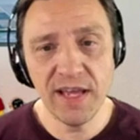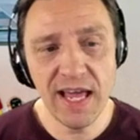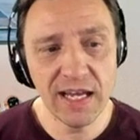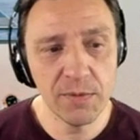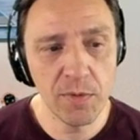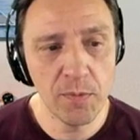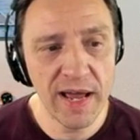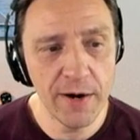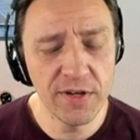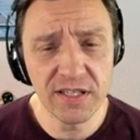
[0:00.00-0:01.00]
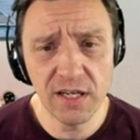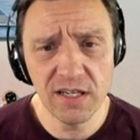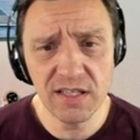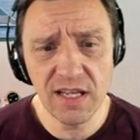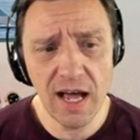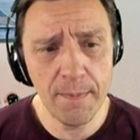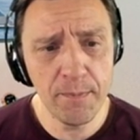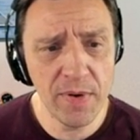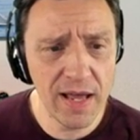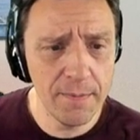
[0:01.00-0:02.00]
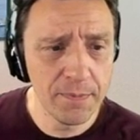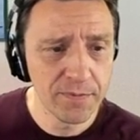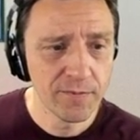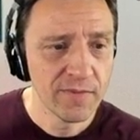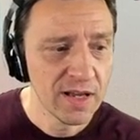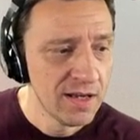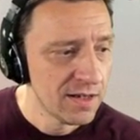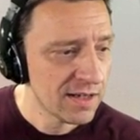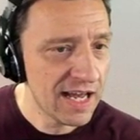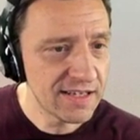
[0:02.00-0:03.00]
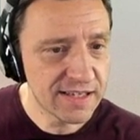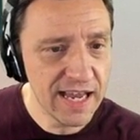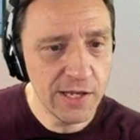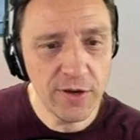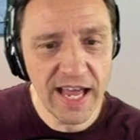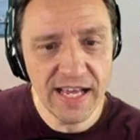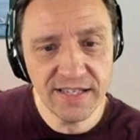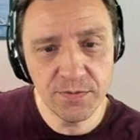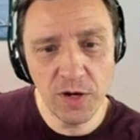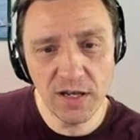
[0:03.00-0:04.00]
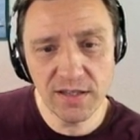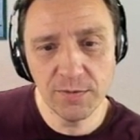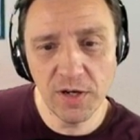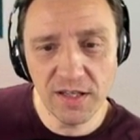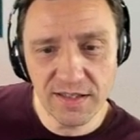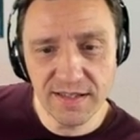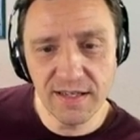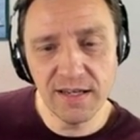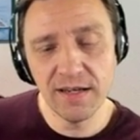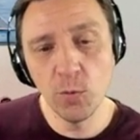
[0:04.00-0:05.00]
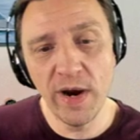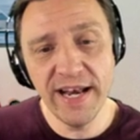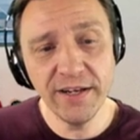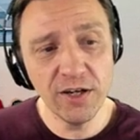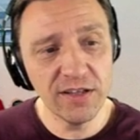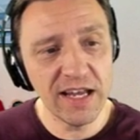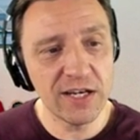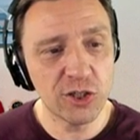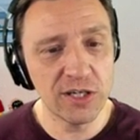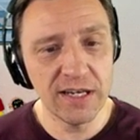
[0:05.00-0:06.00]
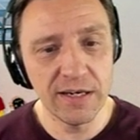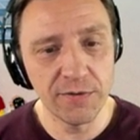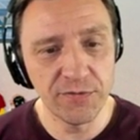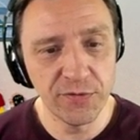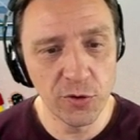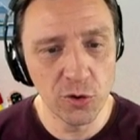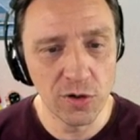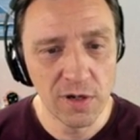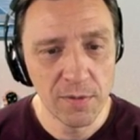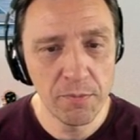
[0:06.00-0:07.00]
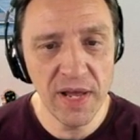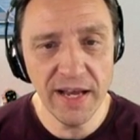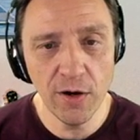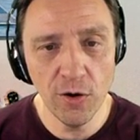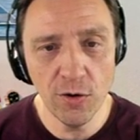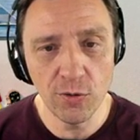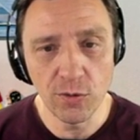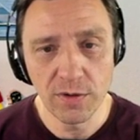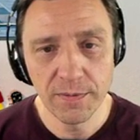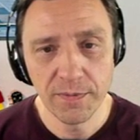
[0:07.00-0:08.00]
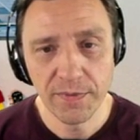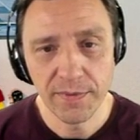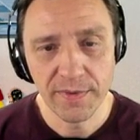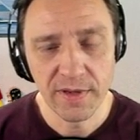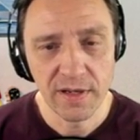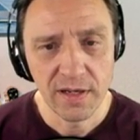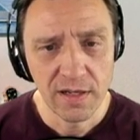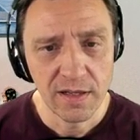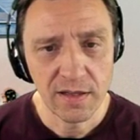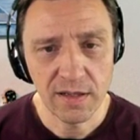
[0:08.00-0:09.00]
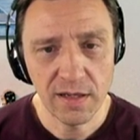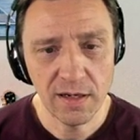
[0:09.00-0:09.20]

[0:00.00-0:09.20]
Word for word: deck. The Barbarian's gonna stop him. Guys, can you guess what, what's the win condition here for Big O? The